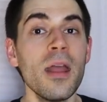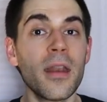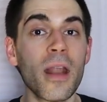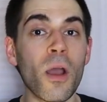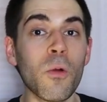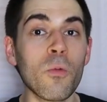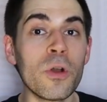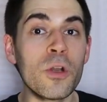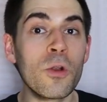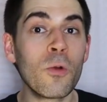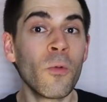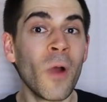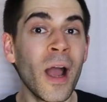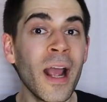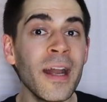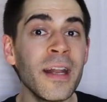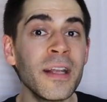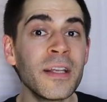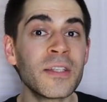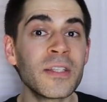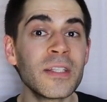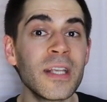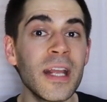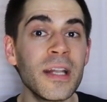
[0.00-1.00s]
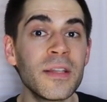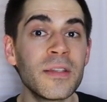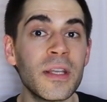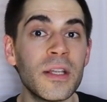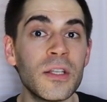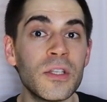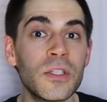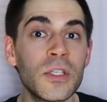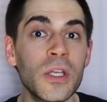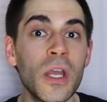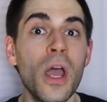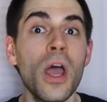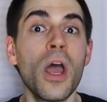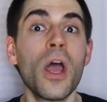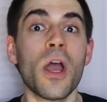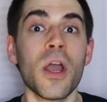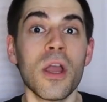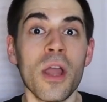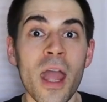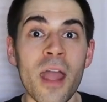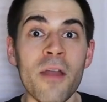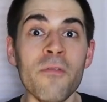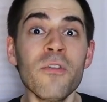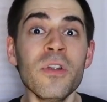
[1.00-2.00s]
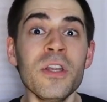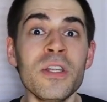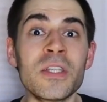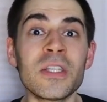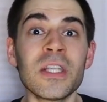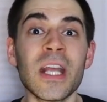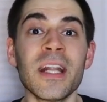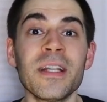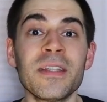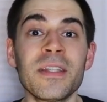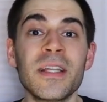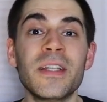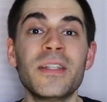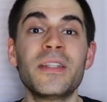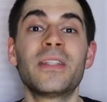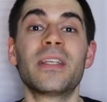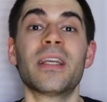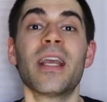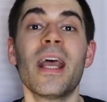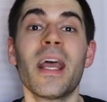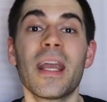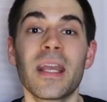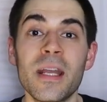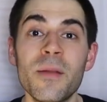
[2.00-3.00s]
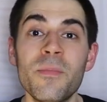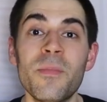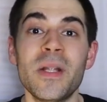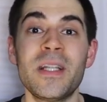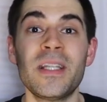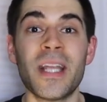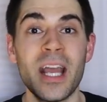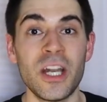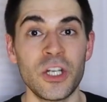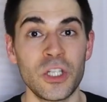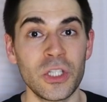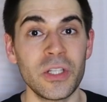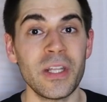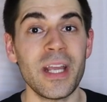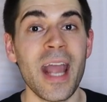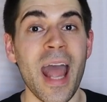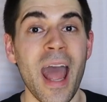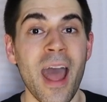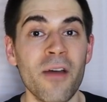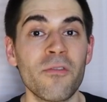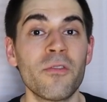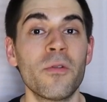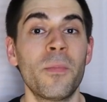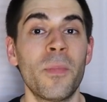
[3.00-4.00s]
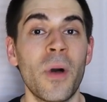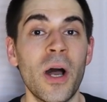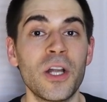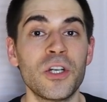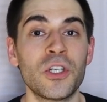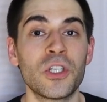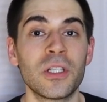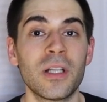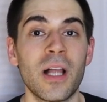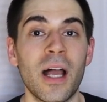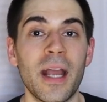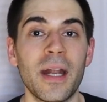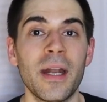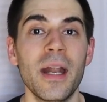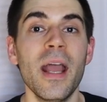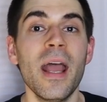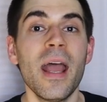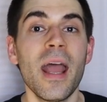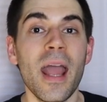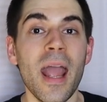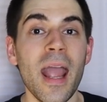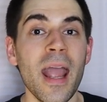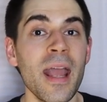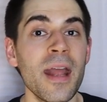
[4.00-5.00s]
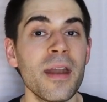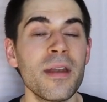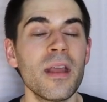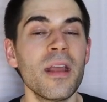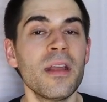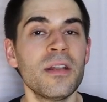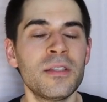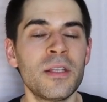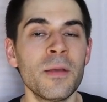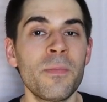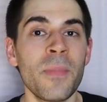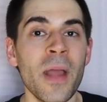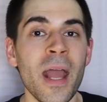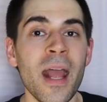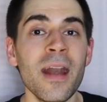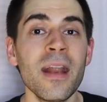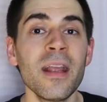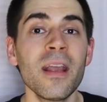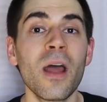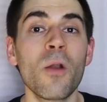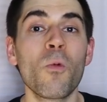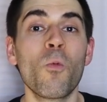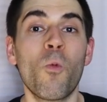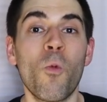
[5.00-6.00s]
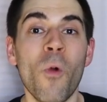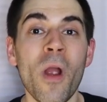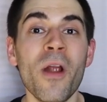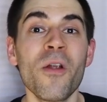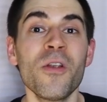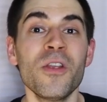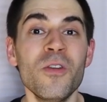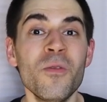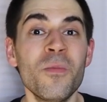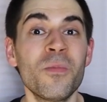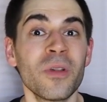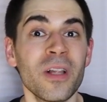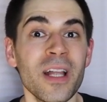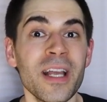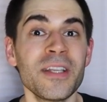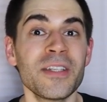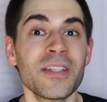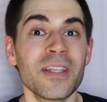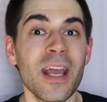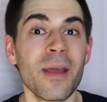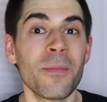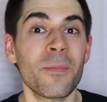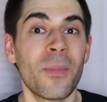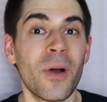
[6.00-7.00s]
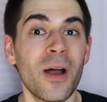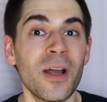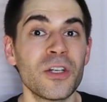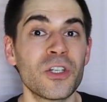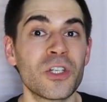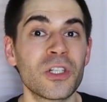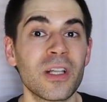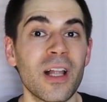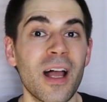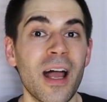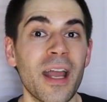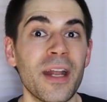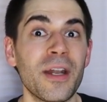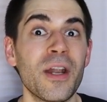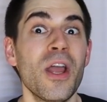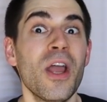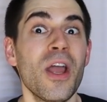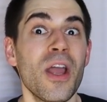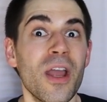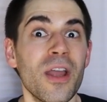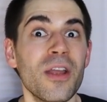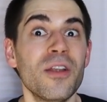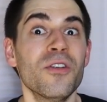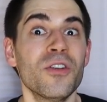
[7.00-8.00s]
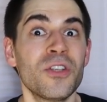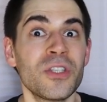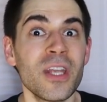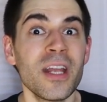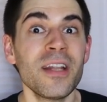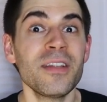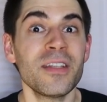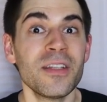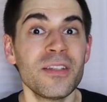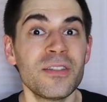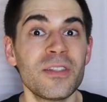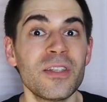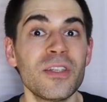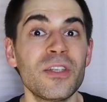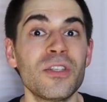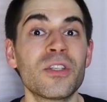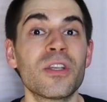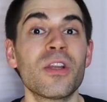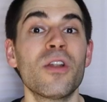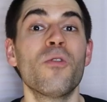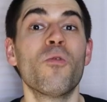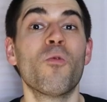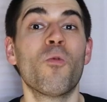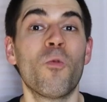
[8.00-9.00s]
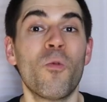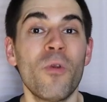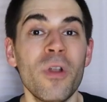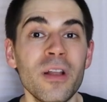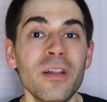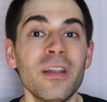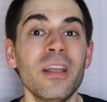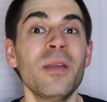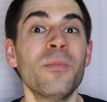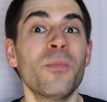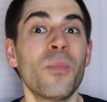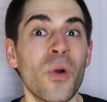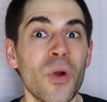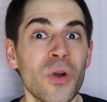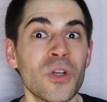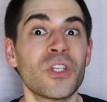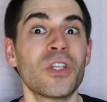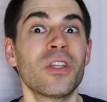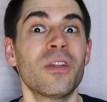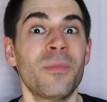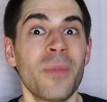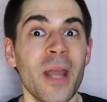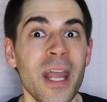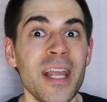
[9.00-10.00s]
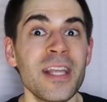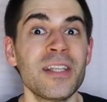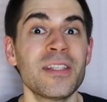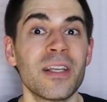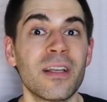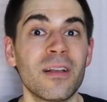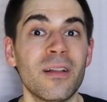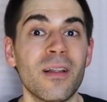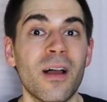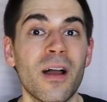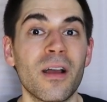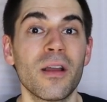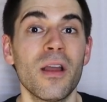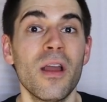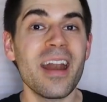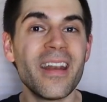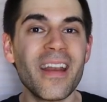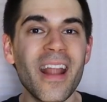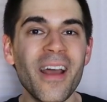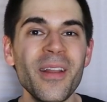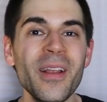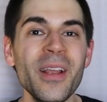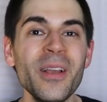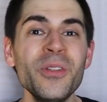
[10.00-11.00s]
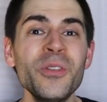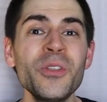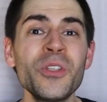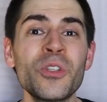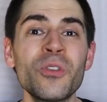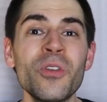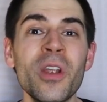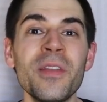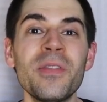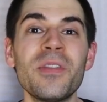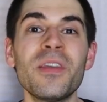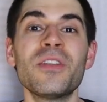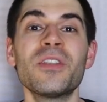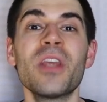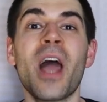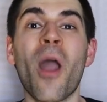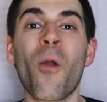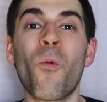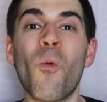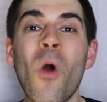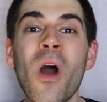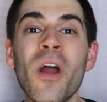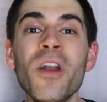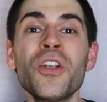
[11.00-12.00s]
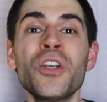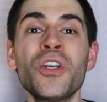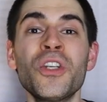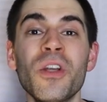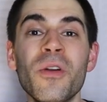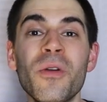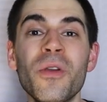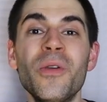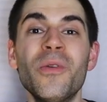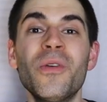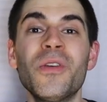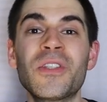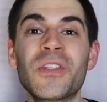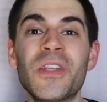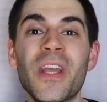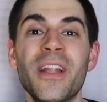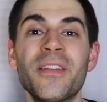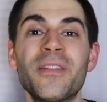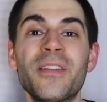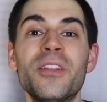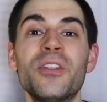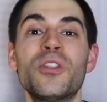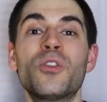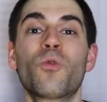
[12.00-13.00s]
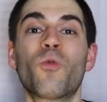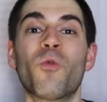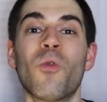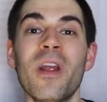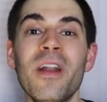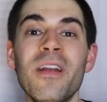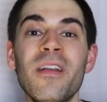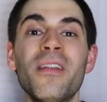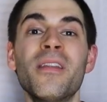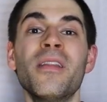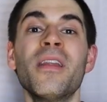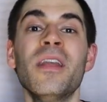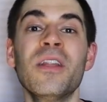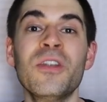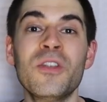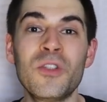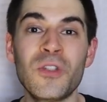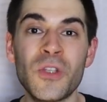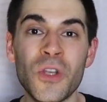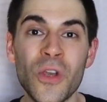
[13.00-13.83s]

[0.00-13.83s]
Now, when you're writing a sentence, every sentence can potentially have a punchline. And depending on where you place that punchline, your sentences can really push the pacing along. Now to illustrate this, I want to show you a sentence written in